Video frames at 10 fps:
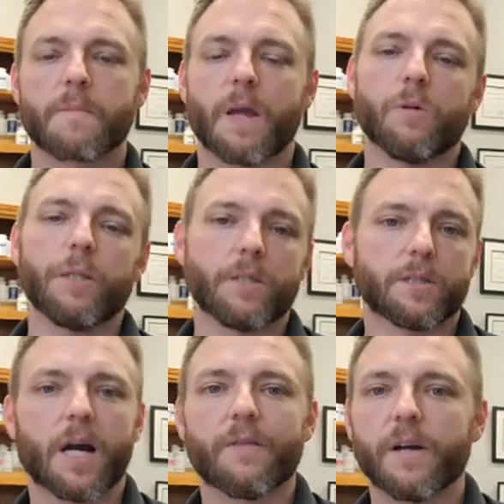And when you
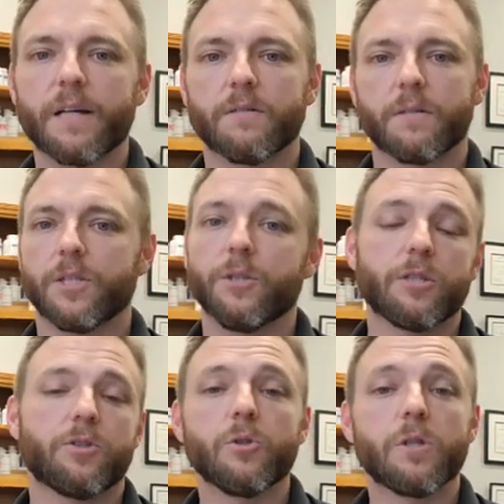discover it, you
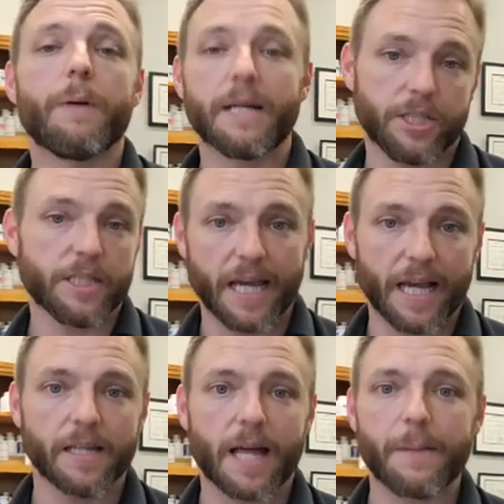just do the best you
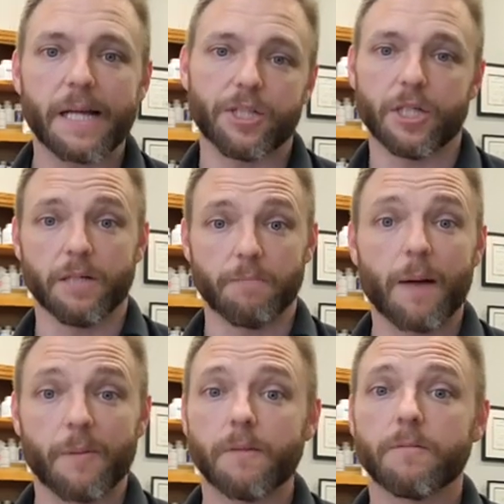can, and that makes you a good
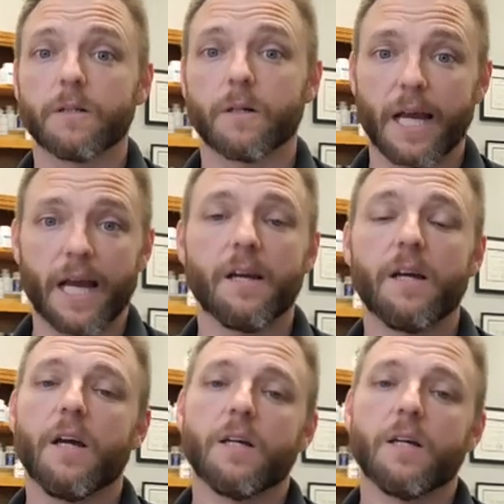mama, okay?